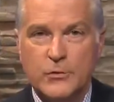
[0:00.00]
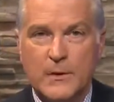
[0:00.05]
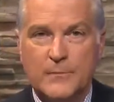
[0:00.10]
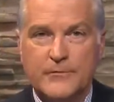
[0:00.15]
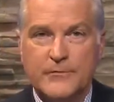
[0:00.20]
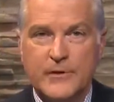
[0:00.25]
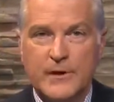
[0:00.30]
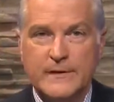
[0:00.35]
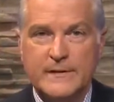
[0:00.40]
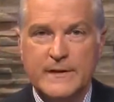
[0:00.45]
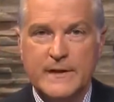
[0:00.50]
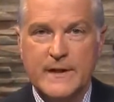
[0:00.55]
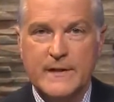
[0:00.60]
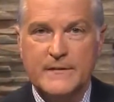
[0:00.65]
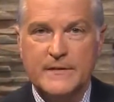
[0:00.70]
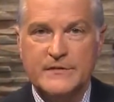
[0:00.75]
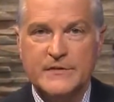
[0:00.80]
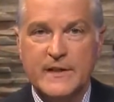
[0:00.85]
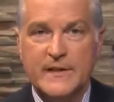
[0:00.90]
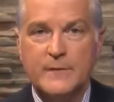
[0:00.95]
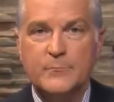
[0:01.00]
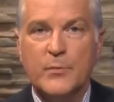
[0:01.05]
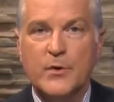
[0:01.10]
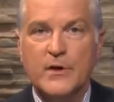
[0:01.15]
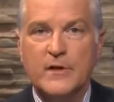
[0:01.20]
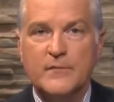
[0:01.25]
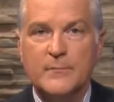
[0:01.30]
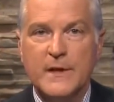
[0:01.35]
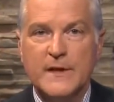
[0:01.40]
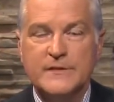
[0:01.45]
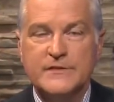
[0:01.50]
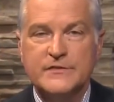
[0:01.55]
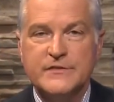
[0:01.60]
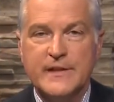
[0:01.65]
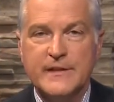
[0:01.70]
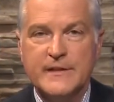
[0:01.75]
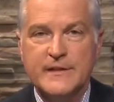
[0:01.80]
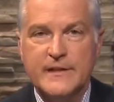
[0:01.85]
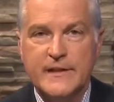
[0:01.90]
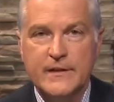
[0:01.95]
Up Front and the second part of my
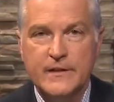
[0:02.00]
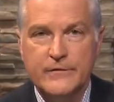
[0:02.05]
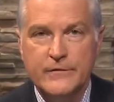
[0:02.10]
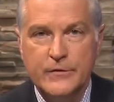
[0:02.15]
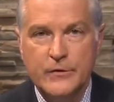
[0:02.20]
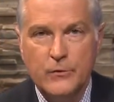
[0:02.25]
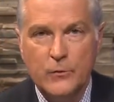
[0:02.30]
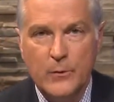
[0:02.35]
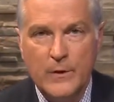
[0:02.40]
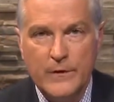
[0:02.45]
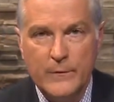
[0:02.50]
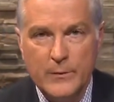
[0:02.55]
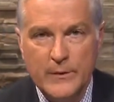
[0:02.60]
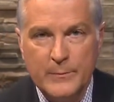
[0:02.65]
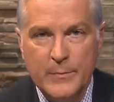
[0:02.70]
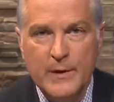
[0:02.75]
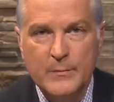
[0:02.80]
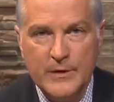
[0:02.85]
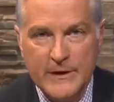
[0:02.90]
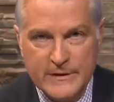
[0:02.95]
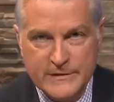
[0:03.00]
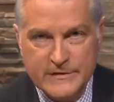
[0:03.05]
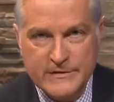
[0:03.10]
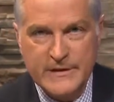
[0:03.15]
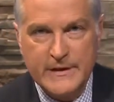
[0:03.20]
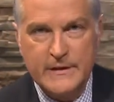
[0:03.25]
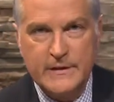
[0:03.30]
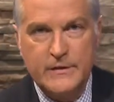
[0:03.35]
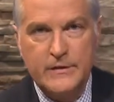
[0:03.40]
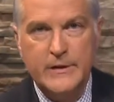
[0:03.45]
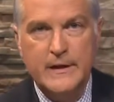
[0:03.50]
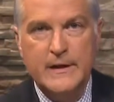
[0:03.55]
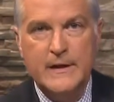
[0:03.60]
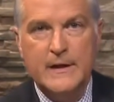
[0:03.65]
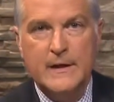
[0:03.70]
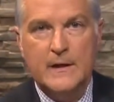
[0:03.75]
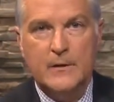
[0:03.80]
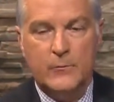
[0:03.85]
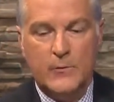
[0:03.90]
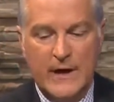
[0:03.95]
extended interview with Republican Senator
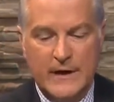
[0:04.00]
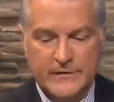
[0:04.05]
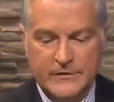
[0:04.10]
Ron